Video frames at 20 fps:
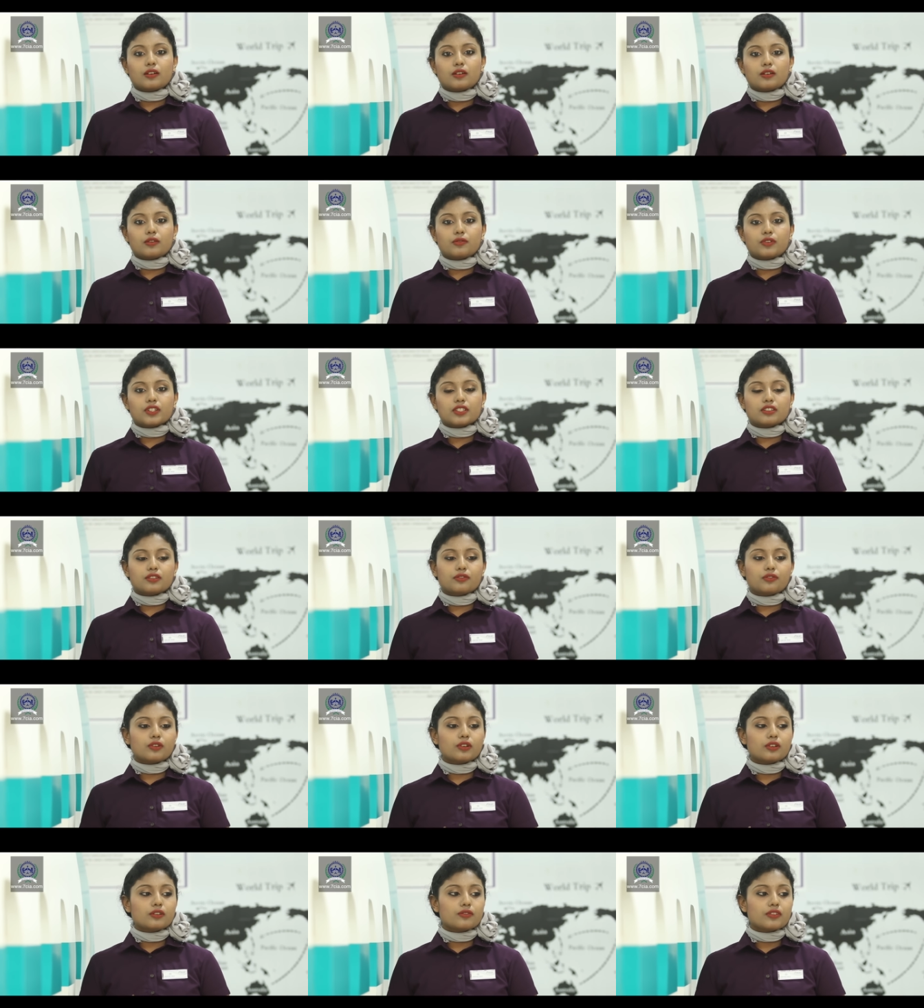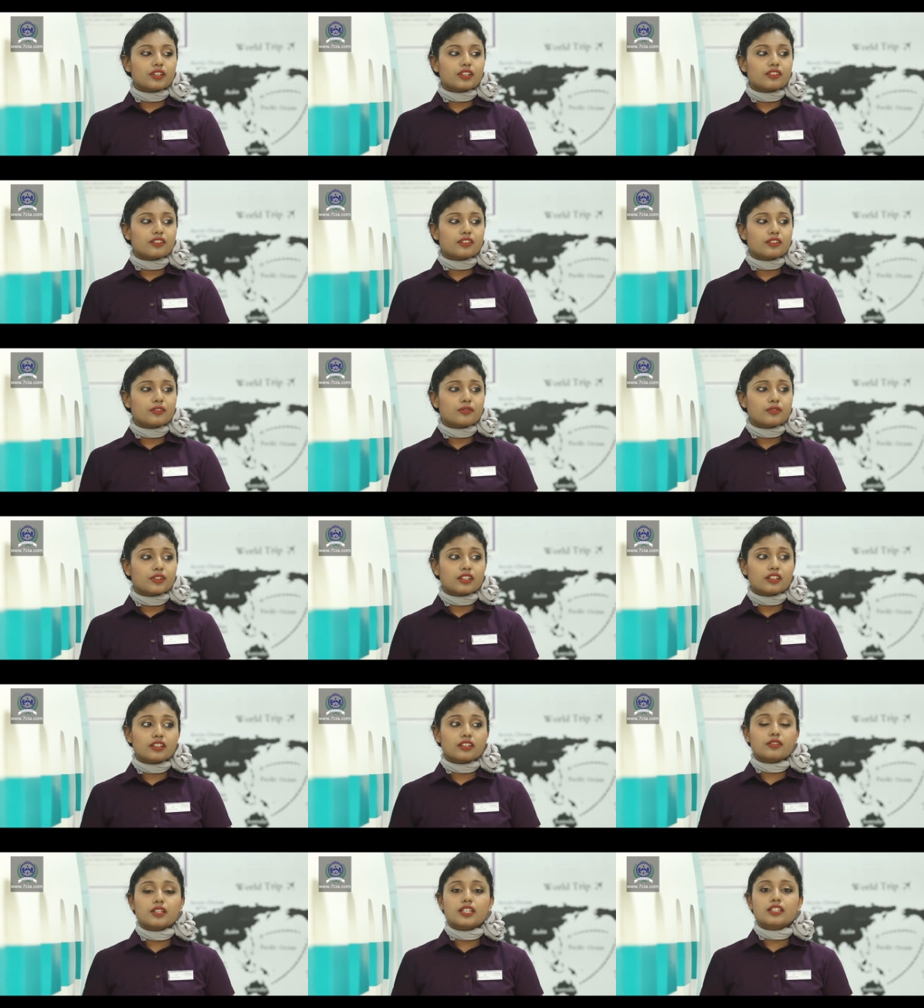First of all, we
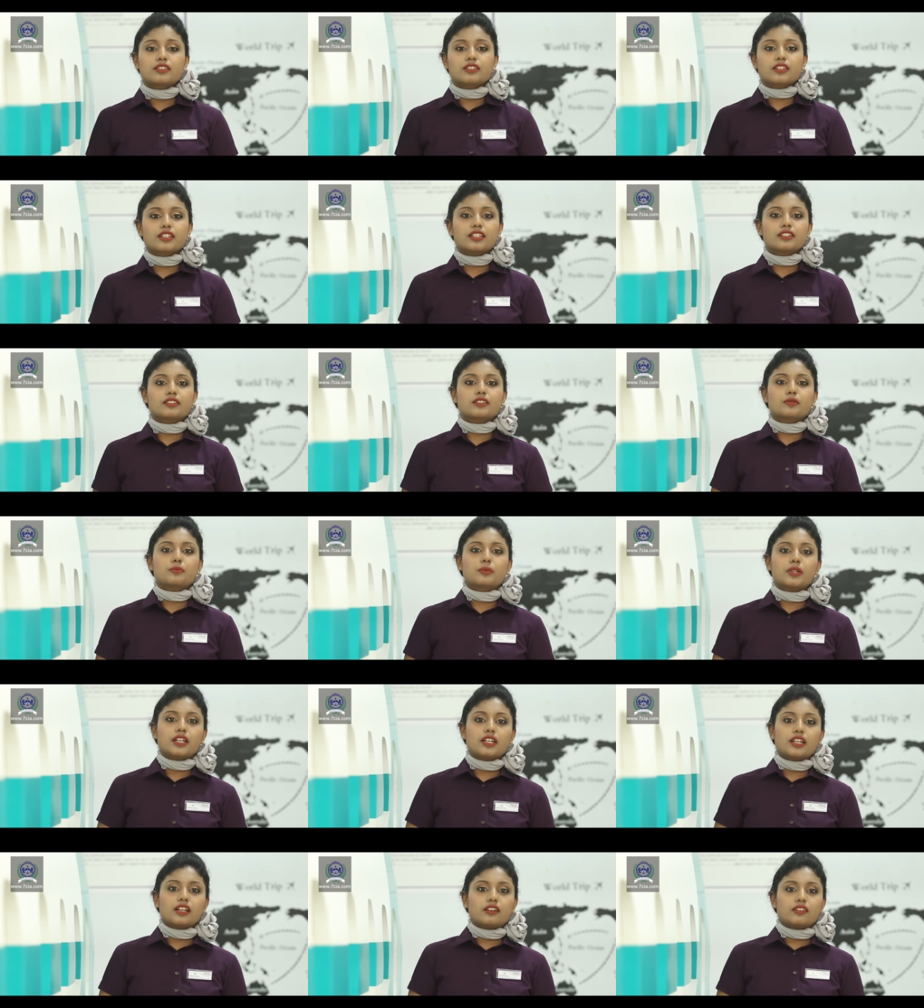were educated by